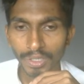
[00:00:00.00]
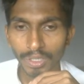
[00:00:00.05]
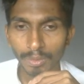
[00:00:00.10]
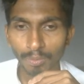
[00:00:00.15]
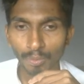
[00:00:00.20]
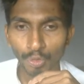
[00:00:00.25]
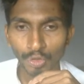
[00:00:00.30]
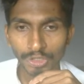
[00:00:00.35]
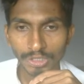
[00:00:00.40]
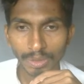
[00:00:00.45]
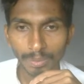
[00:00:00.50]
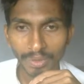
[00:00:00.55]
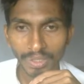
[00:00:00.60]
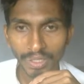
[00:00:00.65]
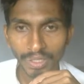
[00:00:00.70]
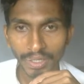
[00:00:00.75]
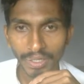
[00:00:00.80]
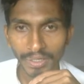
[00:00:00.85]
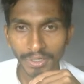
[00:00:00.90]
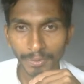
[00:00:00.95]
push them in an
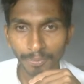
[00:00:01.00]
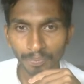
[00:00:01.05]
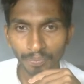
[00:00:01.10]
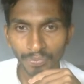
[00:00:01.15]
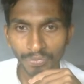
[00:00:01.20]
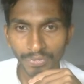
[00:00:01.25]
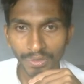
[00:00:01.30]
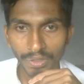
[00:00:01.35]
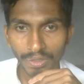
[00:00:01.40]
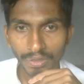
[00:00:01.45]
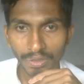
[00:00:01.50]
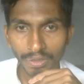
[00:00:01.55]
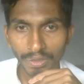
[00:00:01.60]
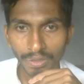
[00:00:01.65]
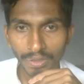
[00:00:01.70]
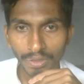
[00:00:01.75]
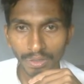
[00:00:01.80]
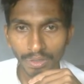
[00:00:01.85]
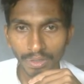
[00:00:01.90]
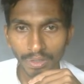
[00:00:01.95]
array,
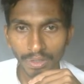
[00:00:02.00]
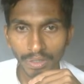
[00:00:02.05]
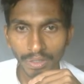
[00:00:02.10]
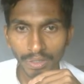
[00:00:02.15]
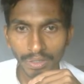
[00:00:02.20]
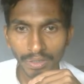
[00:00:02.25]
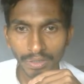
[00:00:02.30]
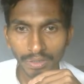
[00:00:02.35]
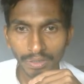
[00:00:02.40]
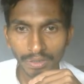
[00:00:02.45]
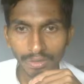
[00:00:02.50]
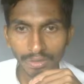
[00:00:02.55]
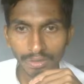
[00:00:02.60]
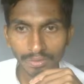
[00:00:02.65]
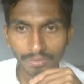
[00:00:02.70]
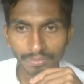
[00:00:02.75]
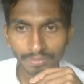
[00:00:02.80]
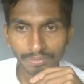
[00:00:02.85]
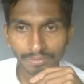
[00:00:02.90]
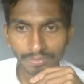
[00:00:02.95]
and
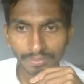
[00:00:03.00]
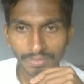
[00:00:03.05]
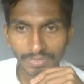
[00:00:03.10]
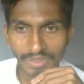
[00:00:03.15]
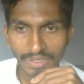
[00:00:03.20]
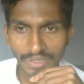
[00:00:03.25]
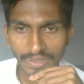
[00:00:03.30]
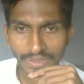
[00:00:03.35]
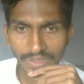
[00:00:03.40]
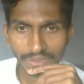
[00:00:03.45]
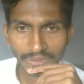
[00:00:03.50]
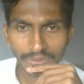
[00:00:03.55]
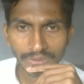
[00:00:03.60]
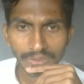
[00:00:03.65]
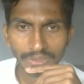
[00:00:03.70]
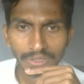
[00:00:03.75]
that's it.